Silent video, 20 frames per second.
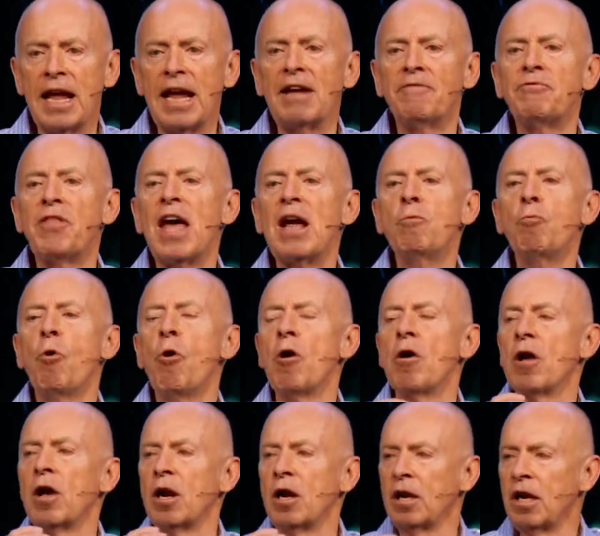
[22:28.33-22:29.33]
if they
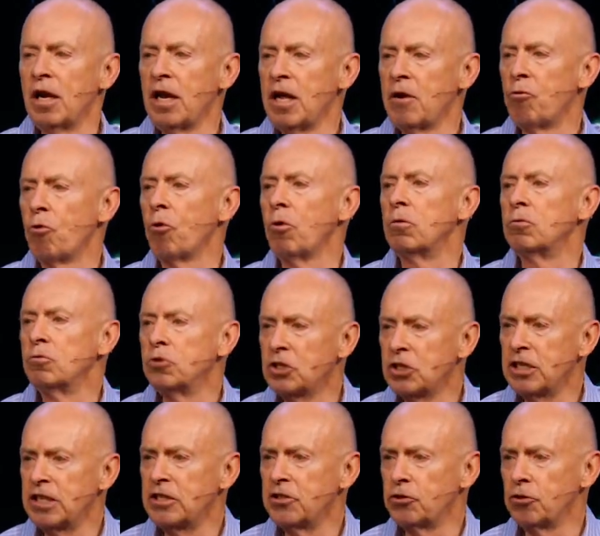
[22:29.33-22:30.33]
weren't a literal
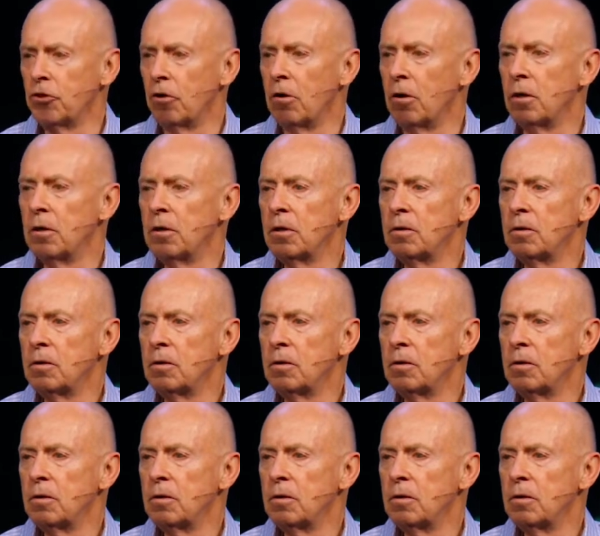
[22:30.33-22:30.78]
sister.